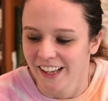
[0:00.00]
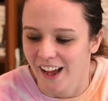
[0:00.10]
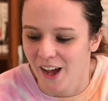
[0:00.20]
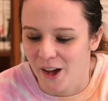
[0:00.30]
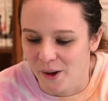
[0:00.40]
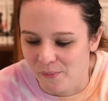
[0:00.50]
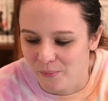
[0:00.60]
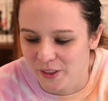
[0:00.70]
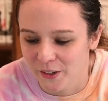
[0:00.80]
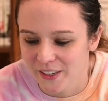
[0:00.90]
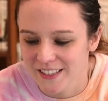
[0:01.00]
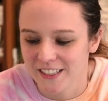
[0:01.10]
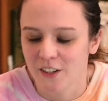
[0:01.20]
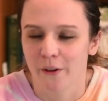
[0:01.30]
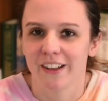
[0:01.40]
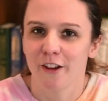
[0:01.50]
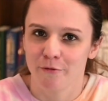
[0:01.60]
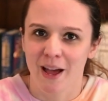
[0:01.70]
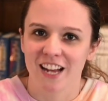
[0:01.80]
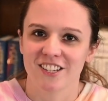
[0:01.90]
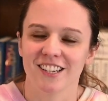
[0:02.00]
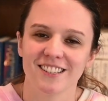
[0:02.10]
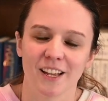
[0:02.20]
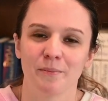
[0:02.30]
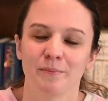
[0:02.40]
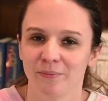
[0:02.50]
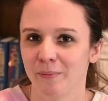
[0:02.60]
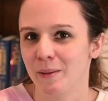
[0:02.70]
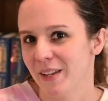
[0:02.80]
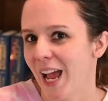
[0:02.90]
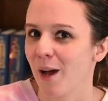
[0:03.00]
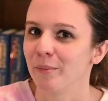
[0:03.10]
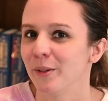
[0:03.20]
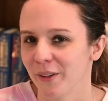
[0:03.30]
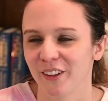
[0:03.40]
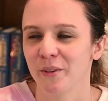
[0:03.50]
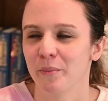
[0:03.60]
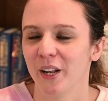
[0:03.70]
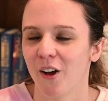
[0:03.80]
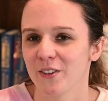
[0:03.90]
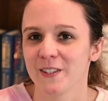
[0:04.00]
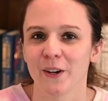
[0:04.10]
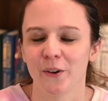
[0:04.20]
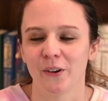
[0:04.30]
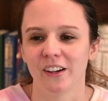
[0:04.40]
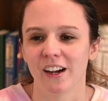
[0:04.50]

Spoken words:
But there is, enough magic that made me happy with it, but also,